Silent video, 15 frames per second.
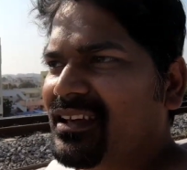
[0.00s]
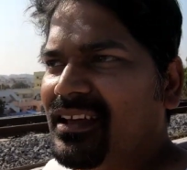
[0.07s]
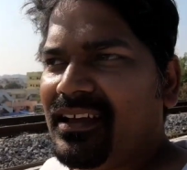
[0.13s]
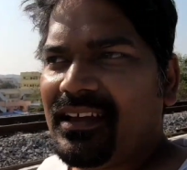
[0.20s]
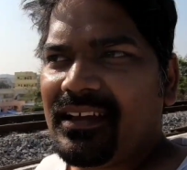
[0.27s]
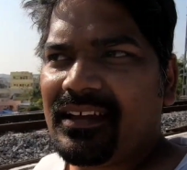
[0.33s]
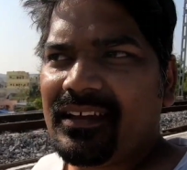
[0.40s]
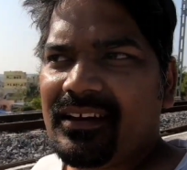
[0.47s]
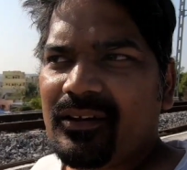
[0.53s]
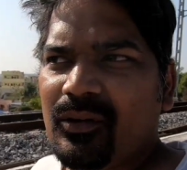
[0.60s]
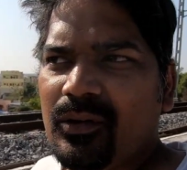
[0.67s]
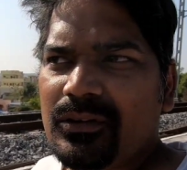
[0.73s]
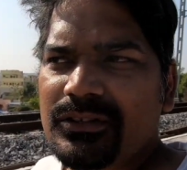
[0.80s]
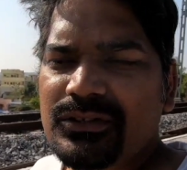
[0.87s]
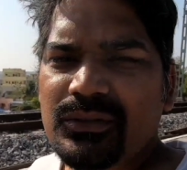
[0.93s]
And
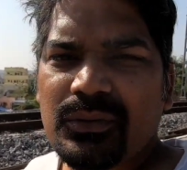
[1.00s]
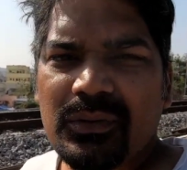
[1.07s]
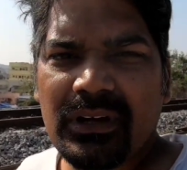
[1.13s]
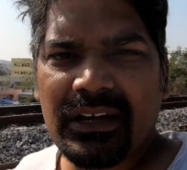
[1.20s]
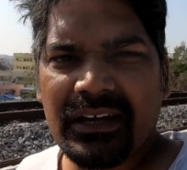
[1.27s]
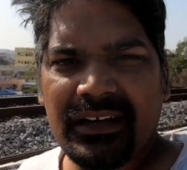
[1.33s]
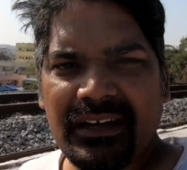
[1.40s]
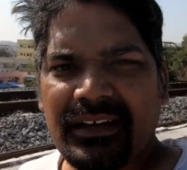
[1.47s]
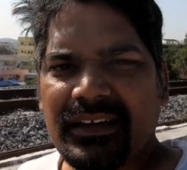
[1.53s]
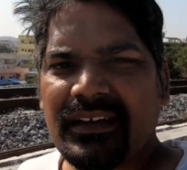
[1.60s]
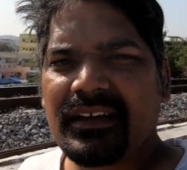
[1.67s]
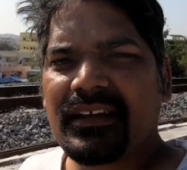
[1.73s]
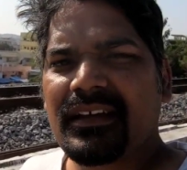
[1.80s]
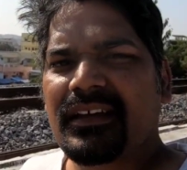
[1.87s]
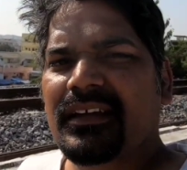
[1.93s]
also I
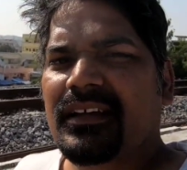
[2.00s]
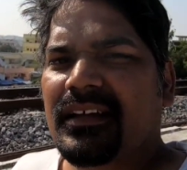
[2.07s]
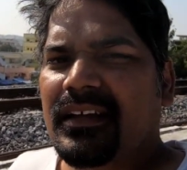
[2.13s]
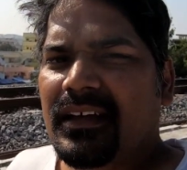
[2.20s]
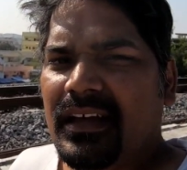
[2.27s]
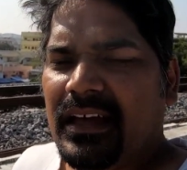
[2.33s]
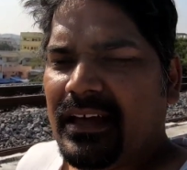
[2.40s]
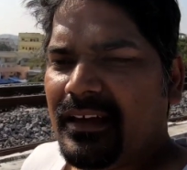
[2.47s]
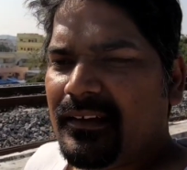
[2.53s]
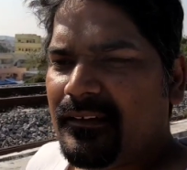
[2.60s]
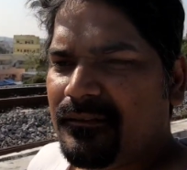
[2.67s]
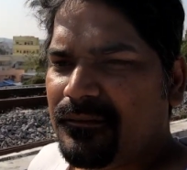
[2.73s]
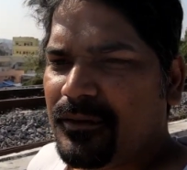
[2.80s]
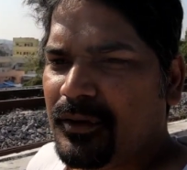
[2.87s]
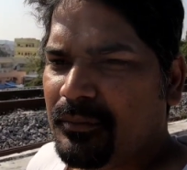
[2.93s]

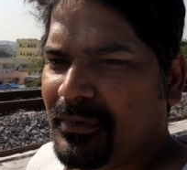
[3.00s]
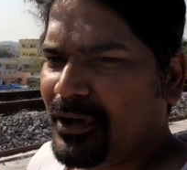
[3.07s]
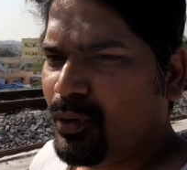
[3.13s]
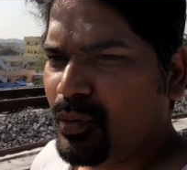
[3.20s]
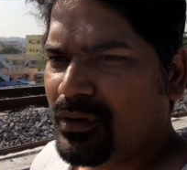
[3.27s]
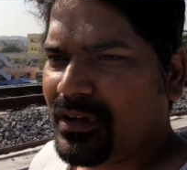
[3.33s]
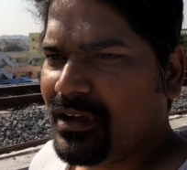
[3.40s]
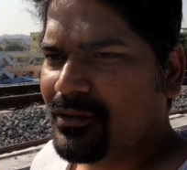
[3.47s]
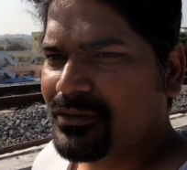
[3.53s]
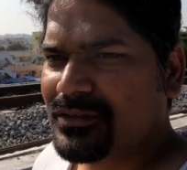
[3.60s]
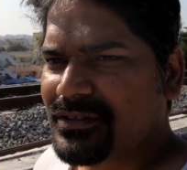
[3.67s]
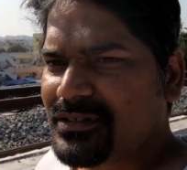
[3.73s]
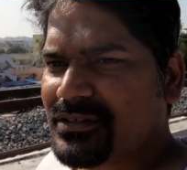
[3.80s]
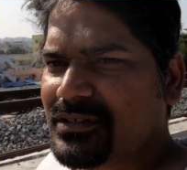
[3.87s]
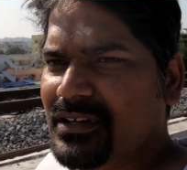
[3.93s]
have my own
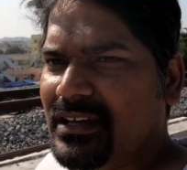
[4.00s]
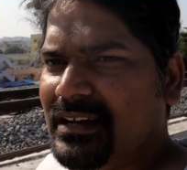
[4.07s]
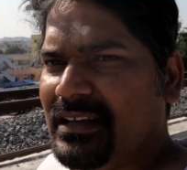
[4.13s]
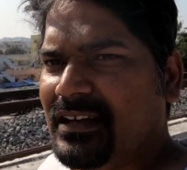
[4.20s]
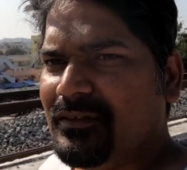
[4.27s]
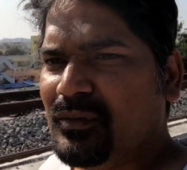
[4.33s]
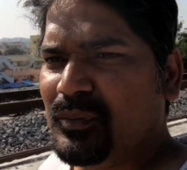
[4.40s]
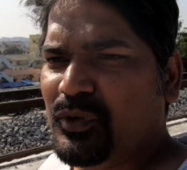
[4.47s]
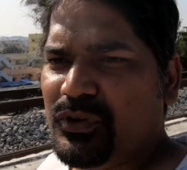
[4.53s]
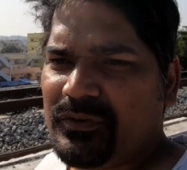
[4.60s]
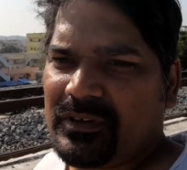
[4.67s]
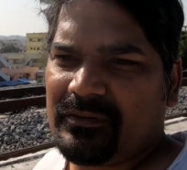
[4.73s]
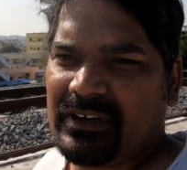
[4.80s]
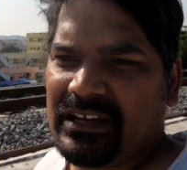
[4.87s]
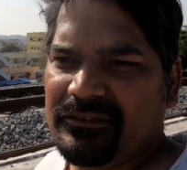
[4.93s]
house and I have a
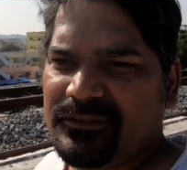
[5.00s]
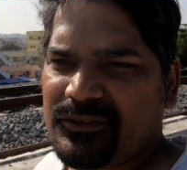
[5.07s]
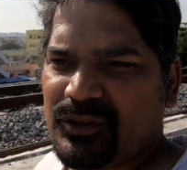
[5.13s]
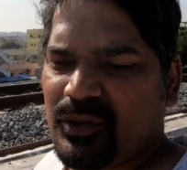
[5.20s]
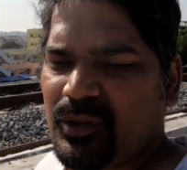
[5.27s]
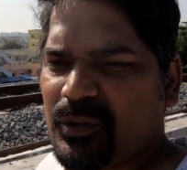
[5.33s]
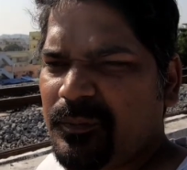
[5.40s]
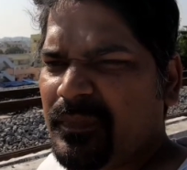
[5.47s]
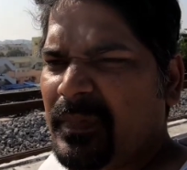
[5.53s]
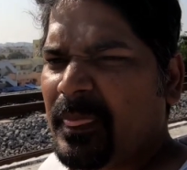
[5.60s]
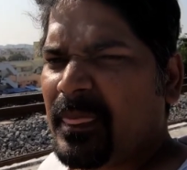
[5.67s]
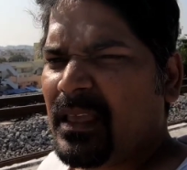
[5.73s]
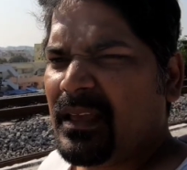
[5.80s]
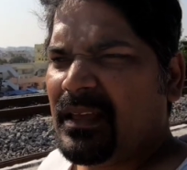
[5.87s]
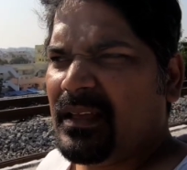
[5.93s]
beautiful wife. So
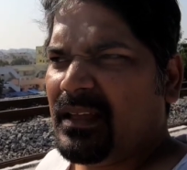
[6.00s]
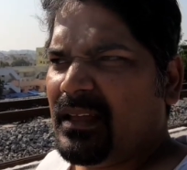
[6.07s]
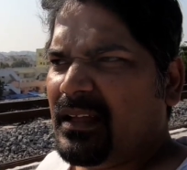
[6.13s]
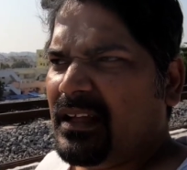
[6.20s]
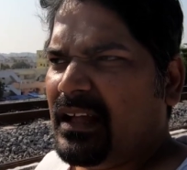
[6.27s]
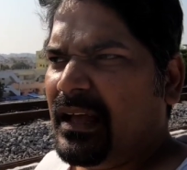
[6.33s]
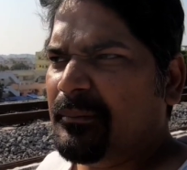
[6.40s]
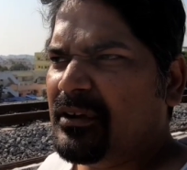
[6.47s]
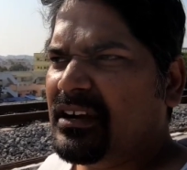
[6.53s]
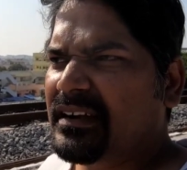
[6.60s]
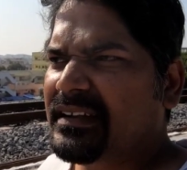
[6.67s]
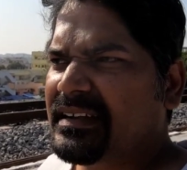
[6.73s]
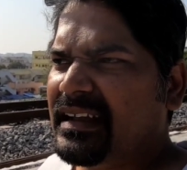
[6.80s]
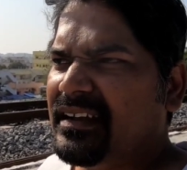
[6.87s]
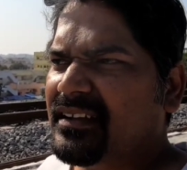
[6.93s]
I'm
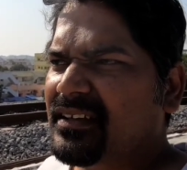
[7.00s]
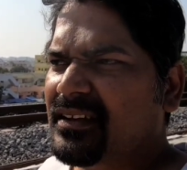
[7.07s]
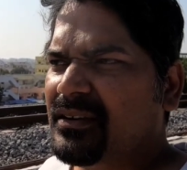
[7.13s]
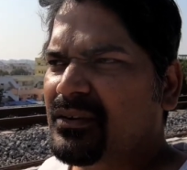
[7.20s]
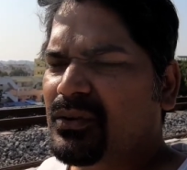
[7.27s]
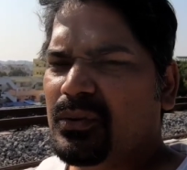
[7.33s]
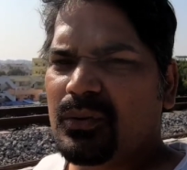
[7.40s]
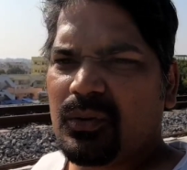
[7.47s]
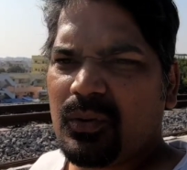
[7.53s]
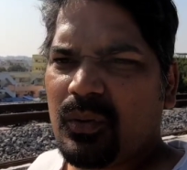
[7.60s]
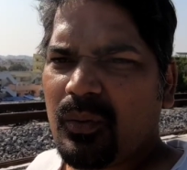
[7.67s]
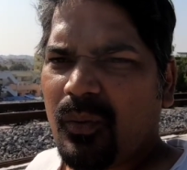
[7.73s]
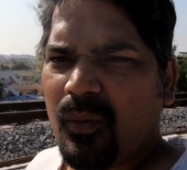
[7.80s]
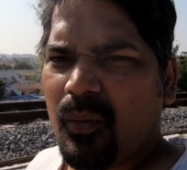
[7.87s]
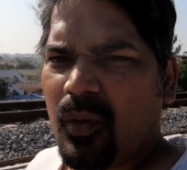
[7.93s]
content to
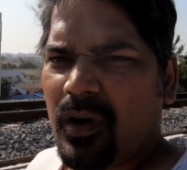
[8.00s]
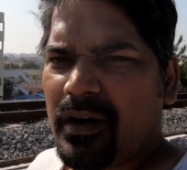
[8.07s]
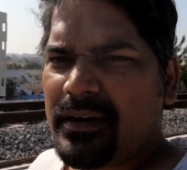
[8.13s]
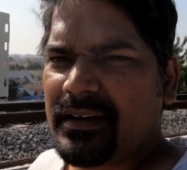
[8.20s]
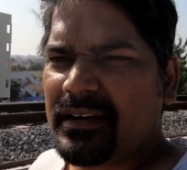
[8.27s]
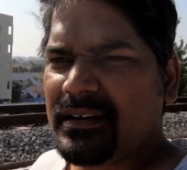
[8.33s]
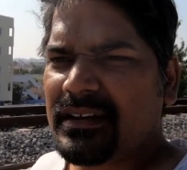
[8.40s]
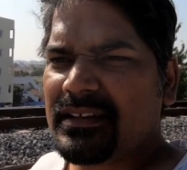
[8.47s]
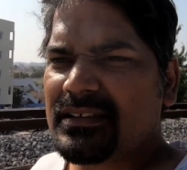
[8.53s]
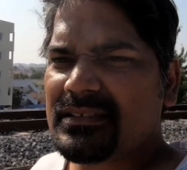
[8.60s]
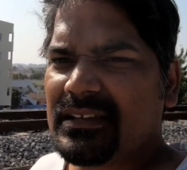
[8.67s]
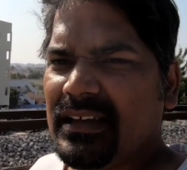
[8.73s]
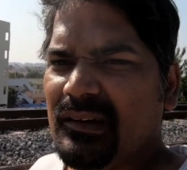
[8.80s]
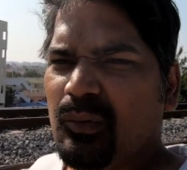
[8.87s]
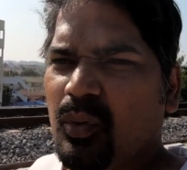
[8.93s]
what it
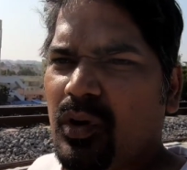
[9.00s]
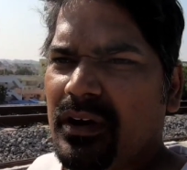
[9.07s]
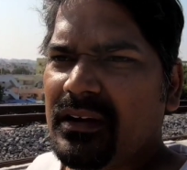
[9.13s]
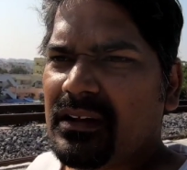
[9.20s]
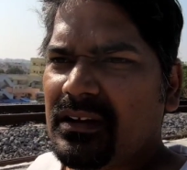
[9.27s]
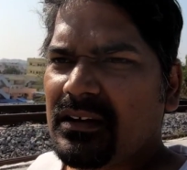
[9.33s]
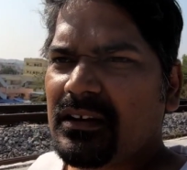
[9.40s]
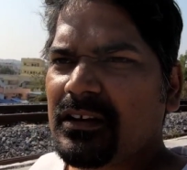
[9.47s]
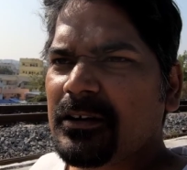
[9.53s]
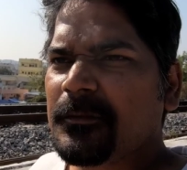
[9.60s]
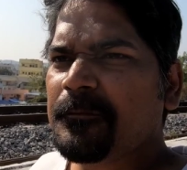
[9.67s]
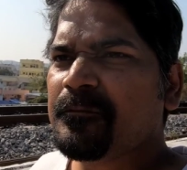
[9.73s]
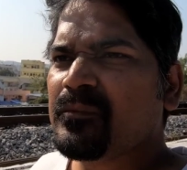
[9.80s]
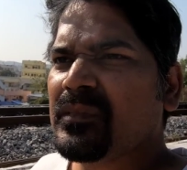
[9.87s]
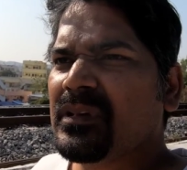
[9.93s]
is and what a